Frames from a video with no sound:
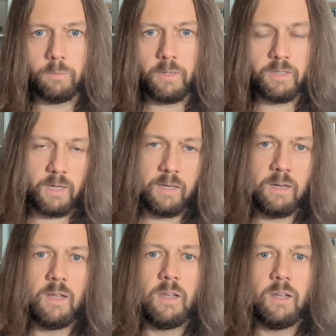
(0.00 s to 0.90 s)
Because
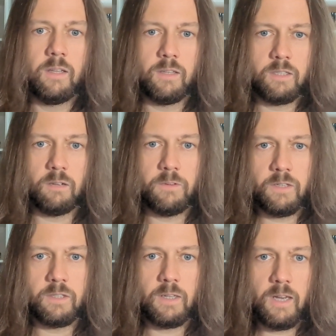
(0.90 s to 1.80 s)
again, this stuff
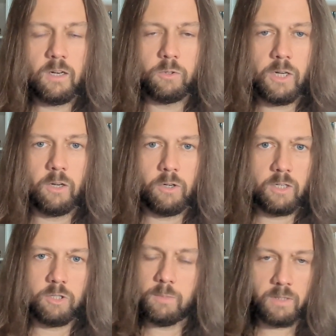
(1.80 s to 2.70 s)
is keto chow. You're not
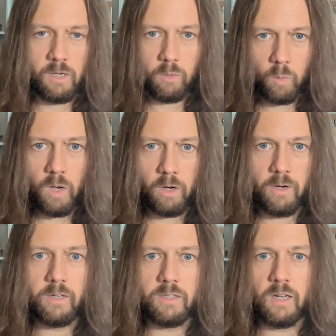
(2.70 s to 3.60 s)
just mixing it in water.
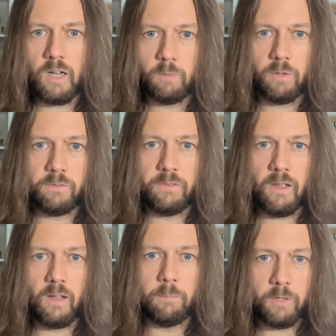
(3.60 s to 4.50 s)
It does not come with
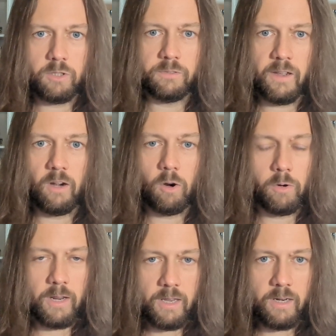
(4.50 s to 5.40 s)
a bunch of fat
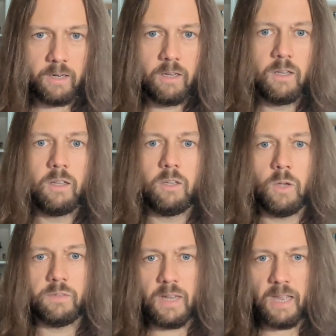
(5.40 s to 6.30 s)
already in it. You
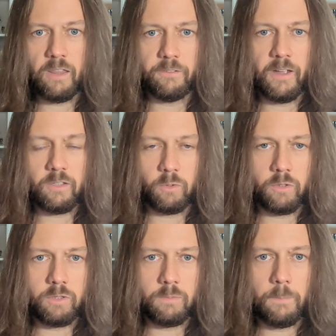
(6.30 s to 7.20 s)
have to add the fat
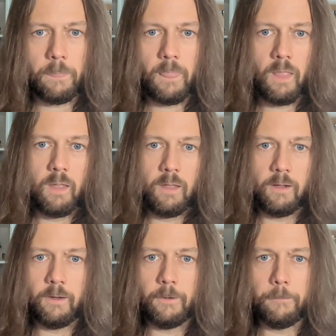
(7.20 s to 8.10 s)
source.
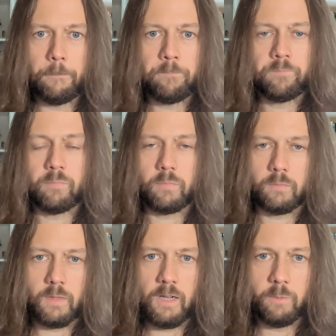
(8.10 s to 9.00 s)
I
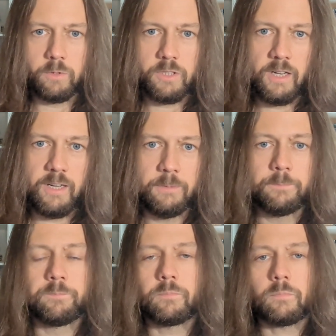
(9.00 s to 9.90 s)
will say
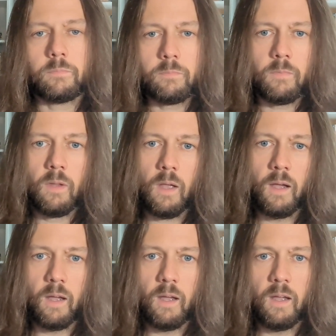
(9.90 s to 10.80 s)

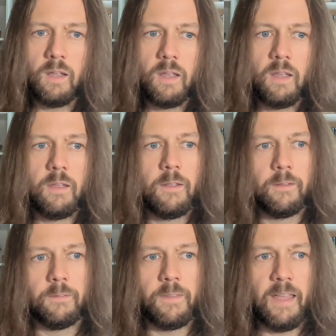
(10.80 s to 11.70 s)
that
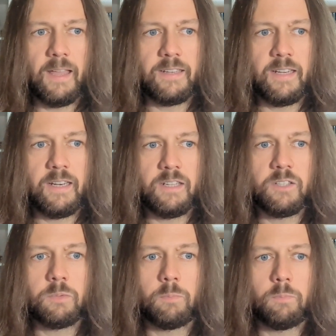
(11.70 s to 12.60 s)
it
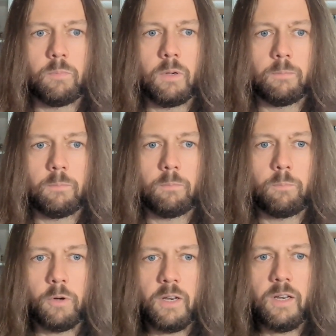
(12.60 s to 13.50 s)
is
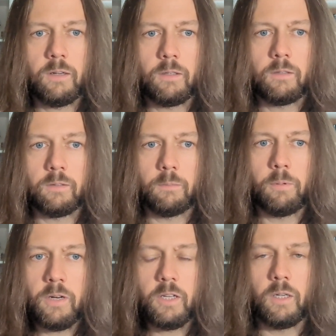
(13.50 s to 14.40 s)
pretty
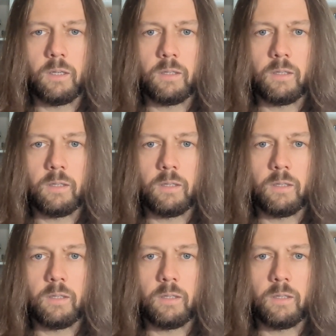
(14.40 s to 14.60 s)
good.